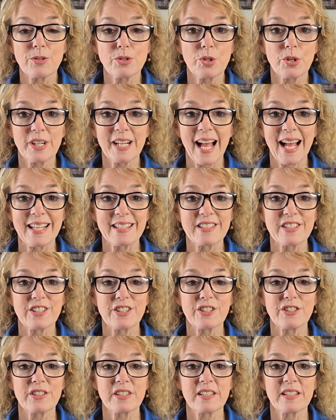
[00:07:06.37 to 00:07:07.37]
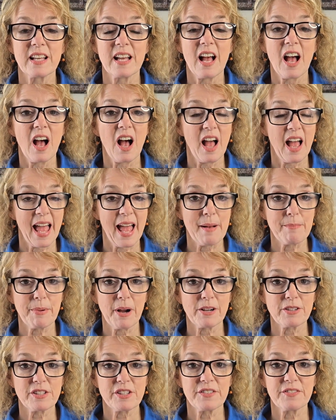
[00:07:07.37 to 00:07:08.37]
outdoor concerts at
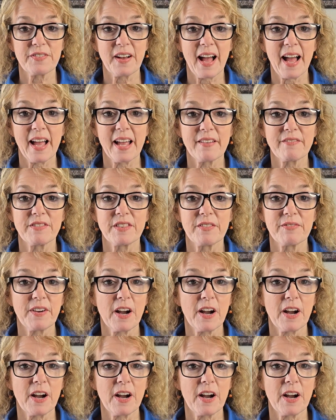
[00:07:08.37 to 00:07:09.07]
Parcel 5.